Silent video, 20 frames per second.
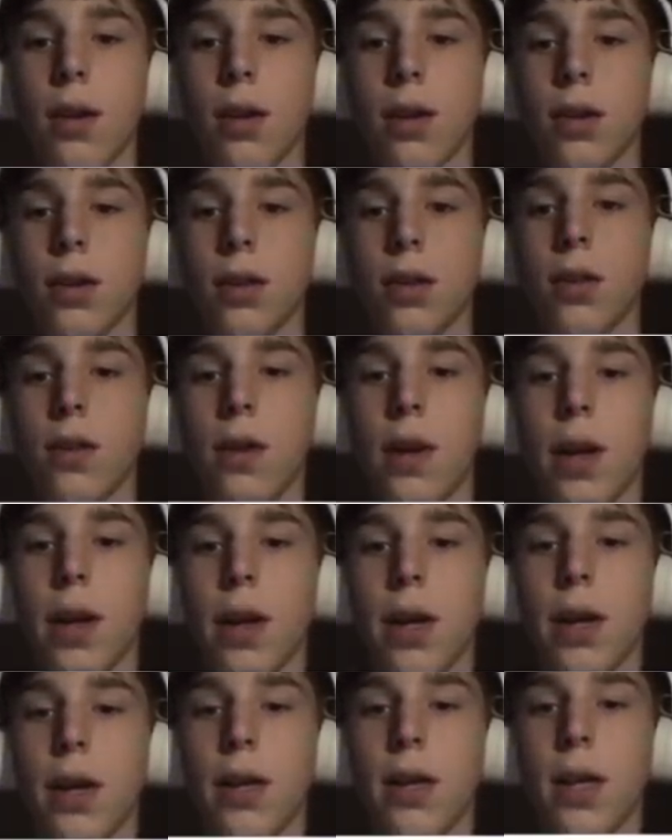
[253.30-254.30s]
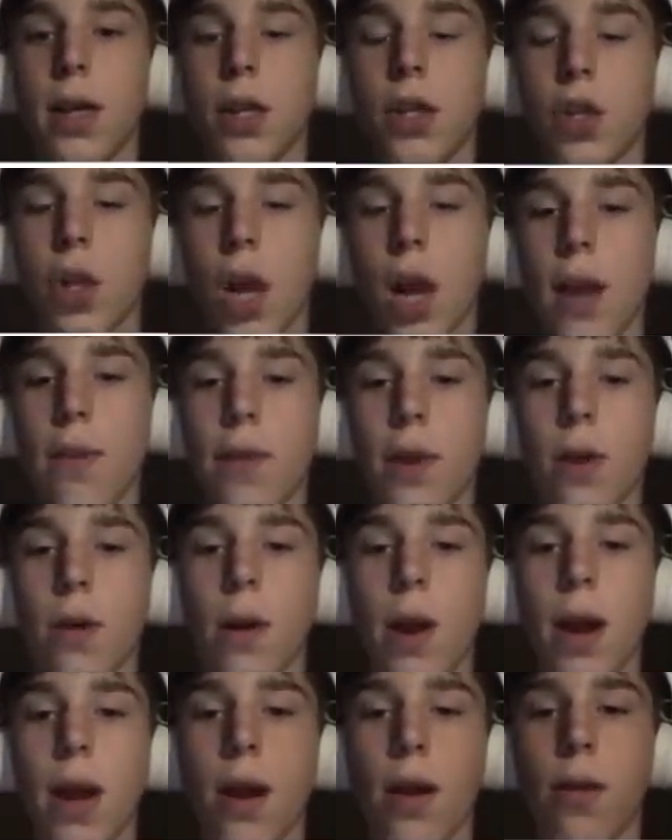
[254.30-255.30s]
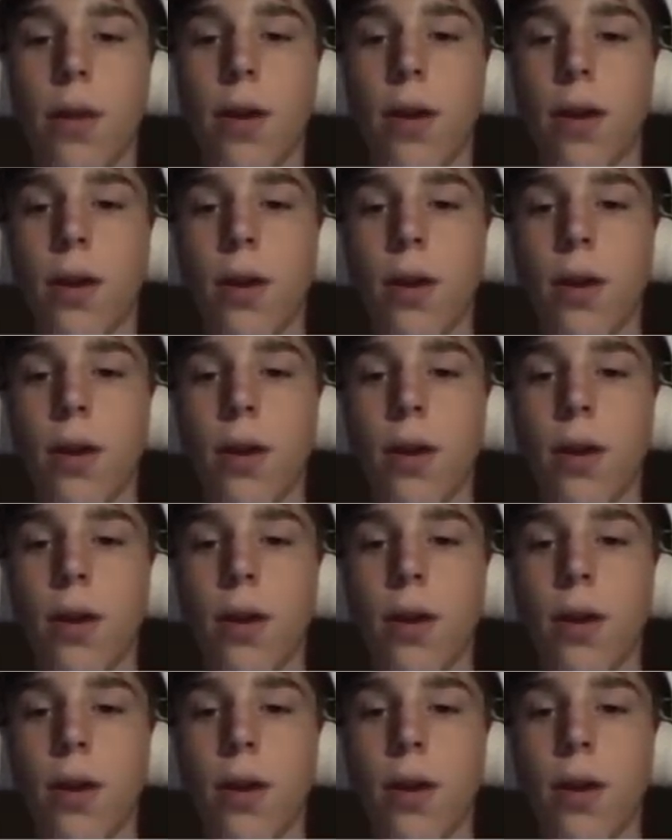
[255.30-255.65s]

and let's go ahead and drive it around.